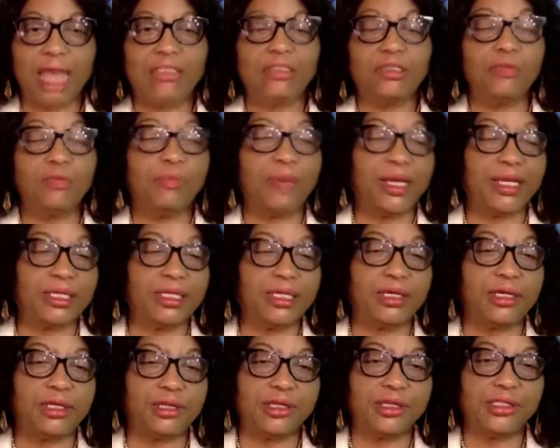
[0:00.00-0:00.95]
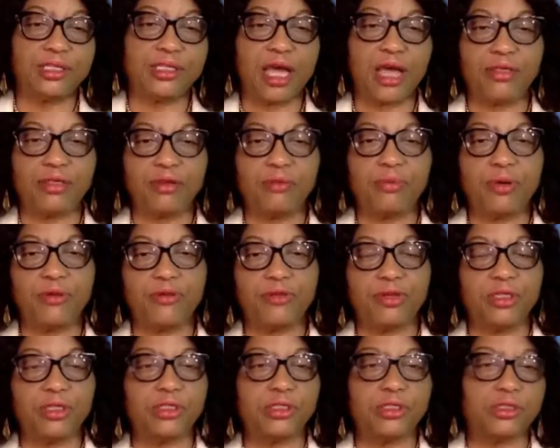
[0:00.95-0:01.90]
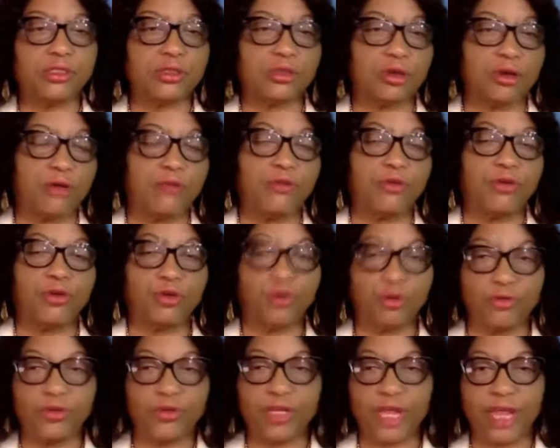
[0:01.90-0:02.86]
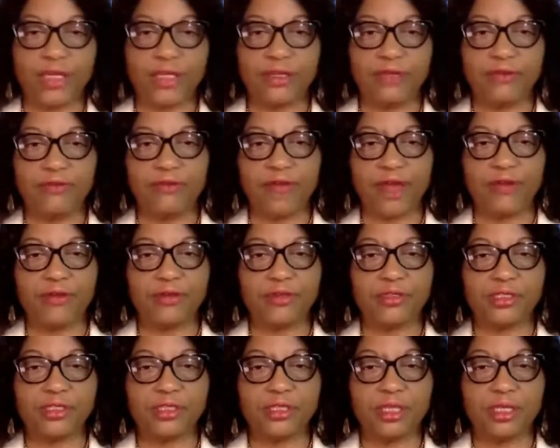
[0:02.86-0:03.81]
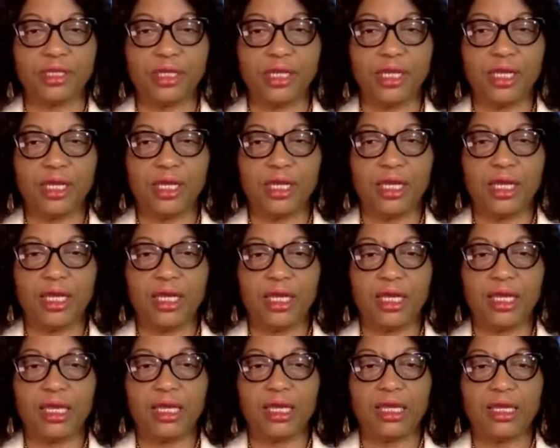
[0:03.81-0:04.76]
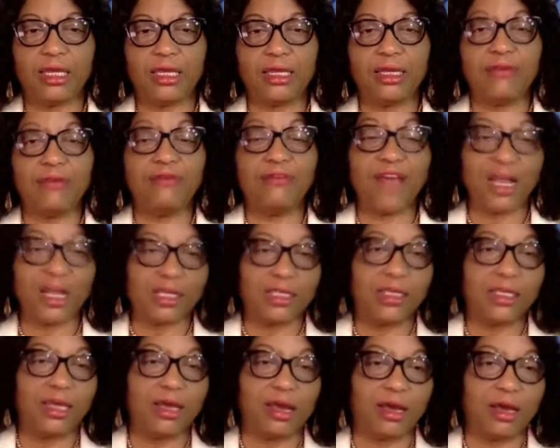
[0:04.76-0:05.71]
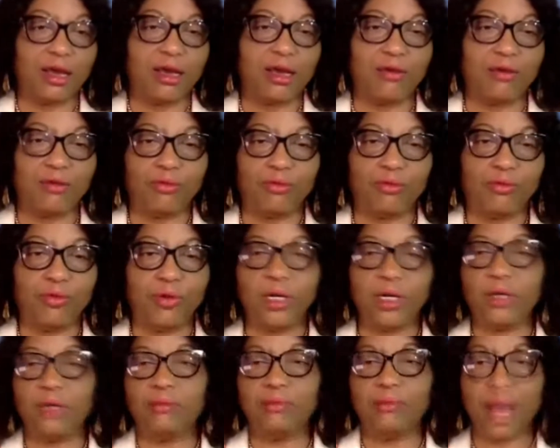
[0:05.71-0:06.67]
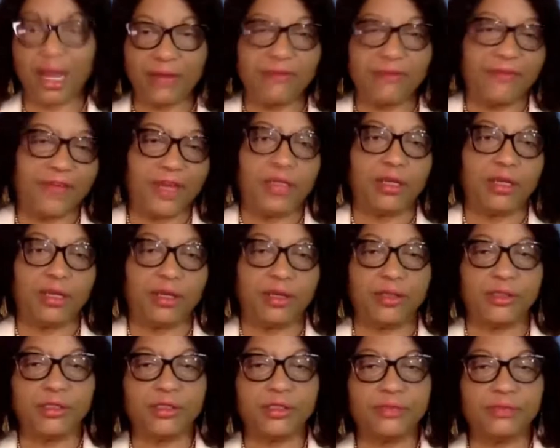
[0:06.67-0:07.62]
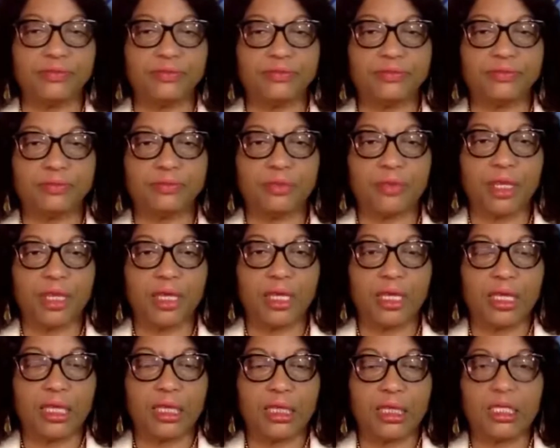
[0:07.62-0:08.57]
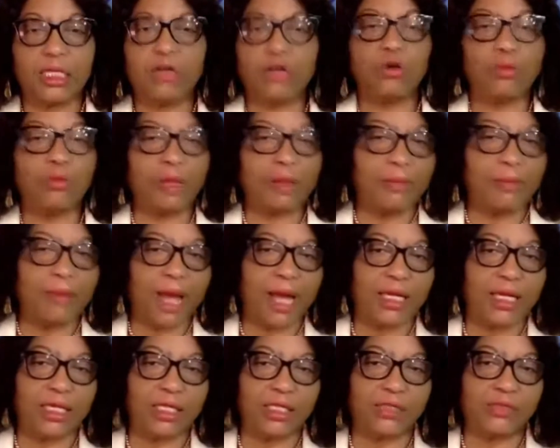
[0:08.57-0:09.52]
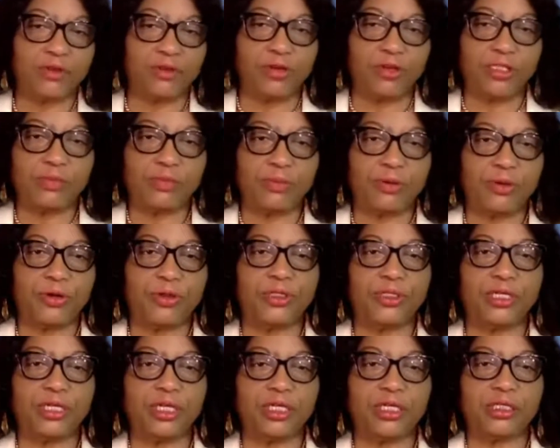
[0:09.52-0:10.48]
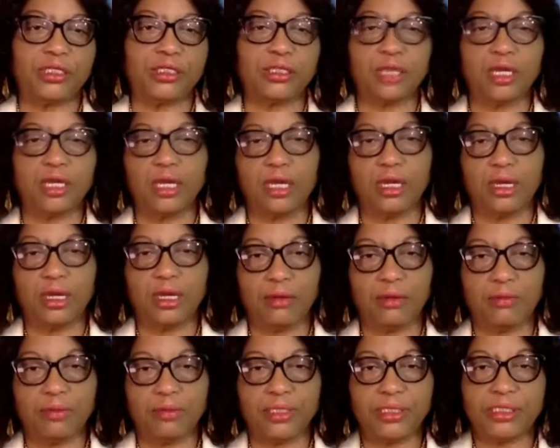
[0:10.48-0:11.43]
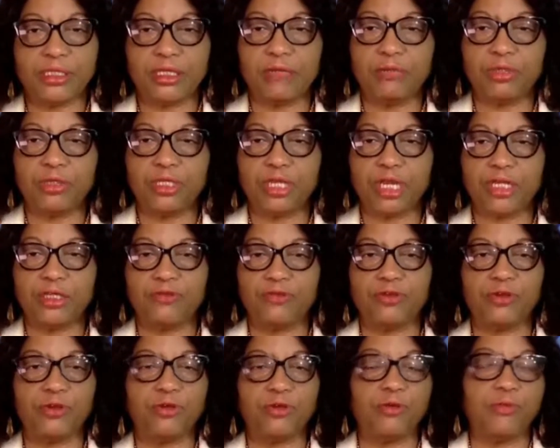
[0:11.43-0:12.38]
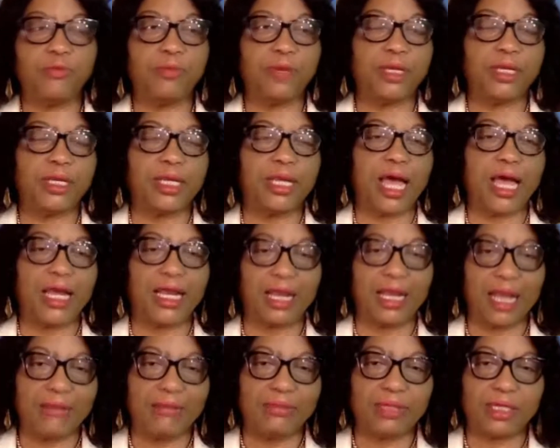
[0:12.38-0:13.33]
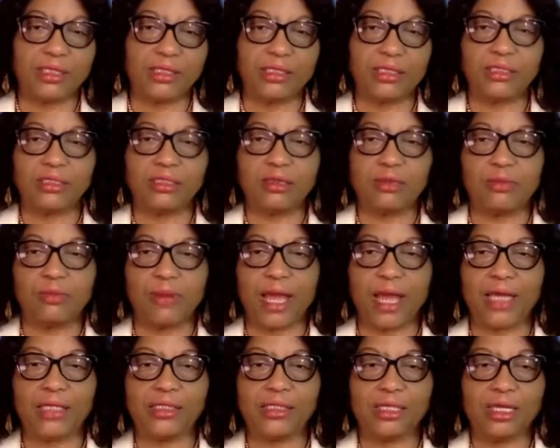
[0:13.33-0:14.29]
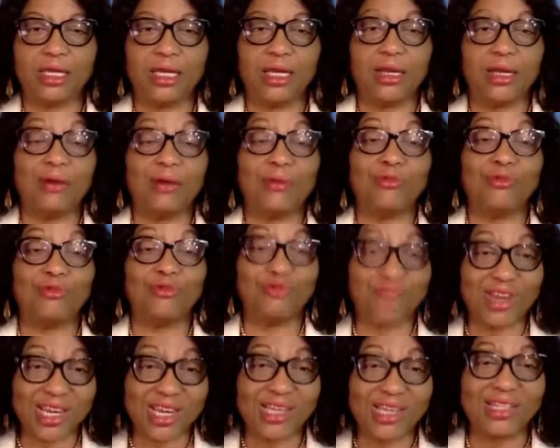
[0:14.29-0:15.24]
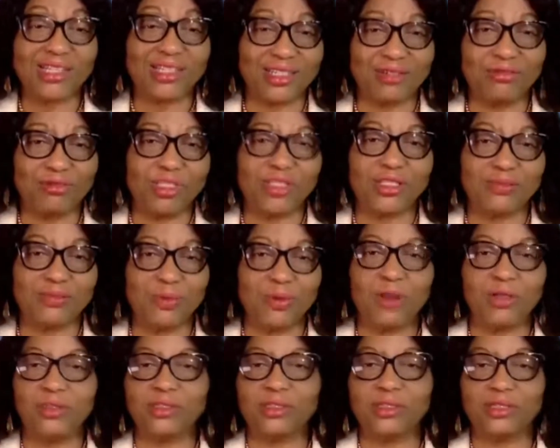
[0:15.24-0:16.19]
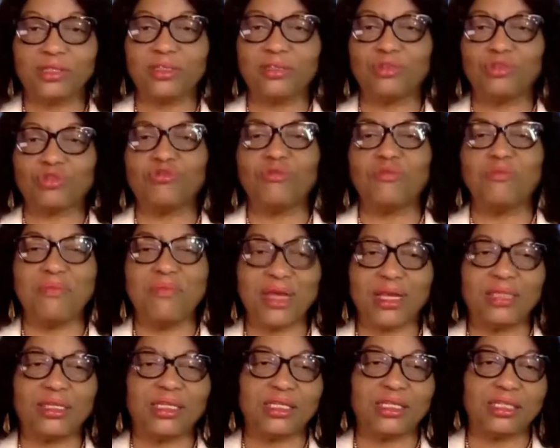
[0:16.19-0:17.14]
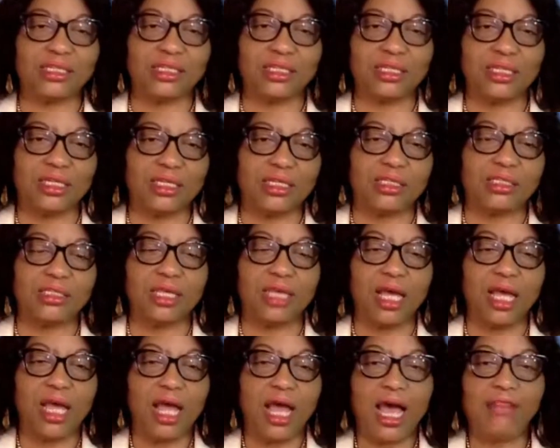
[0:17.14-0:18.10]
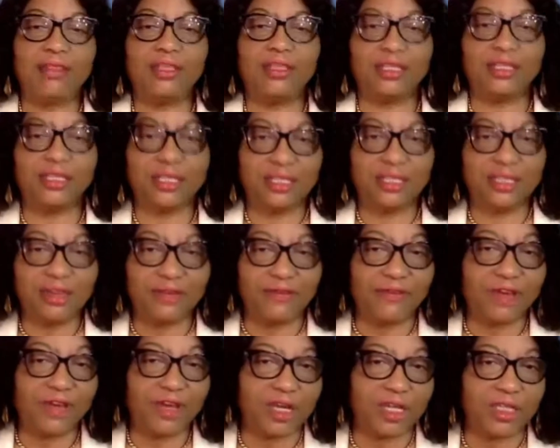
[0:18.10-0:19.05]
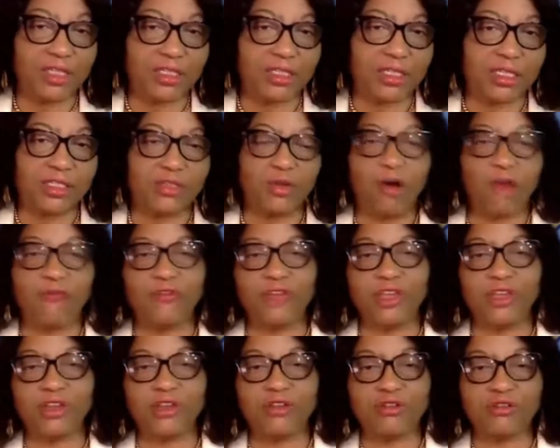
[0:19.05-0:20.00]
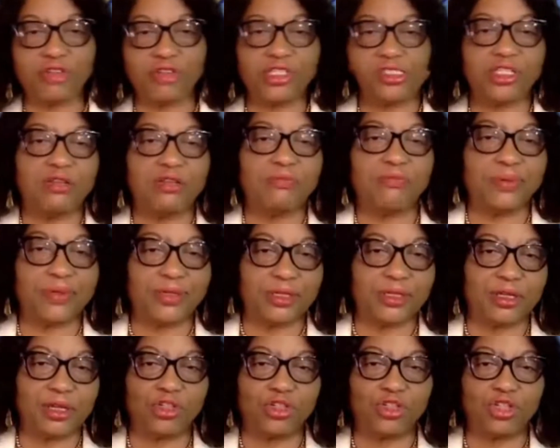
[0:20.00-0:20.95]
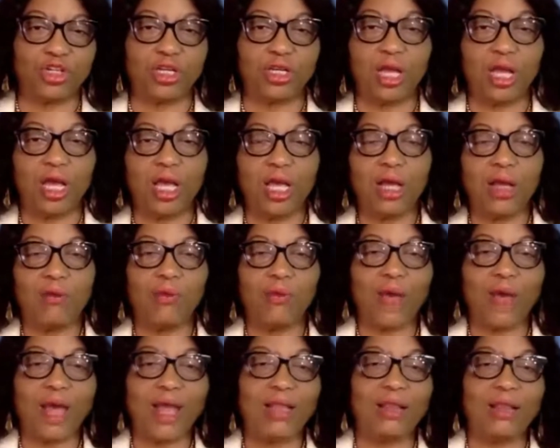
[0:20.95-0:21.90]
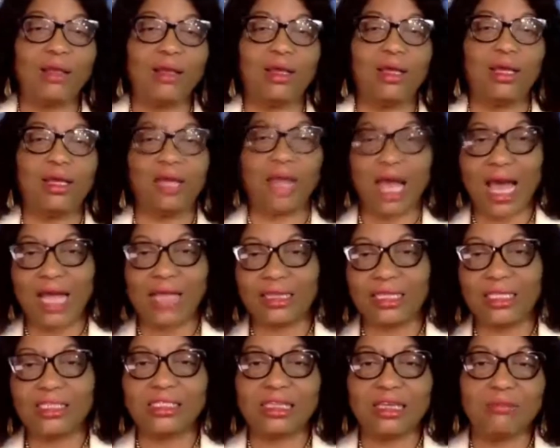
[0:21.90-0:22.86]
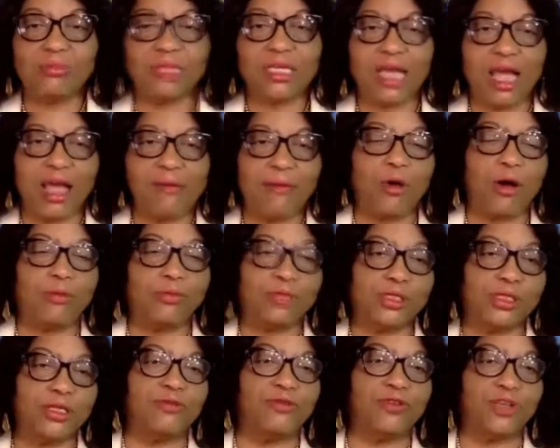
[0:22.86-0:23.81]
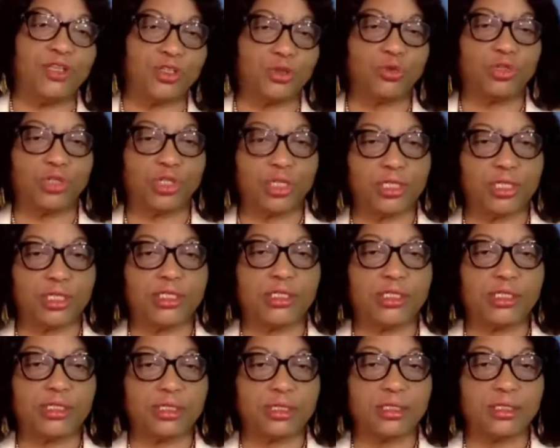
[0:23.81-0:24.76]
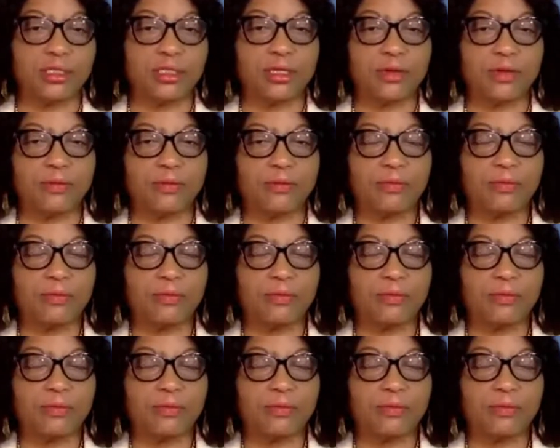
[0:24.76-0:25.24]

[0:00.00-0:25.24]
and to better understand the prevalence of the COVID-19 virus. In fact, there were market failures. The global markets for respirators, personal protective equipment, and lab testing supplies reeled in response to the tremendous needs and the difficulties of increasing production while at the same time observing social distancing.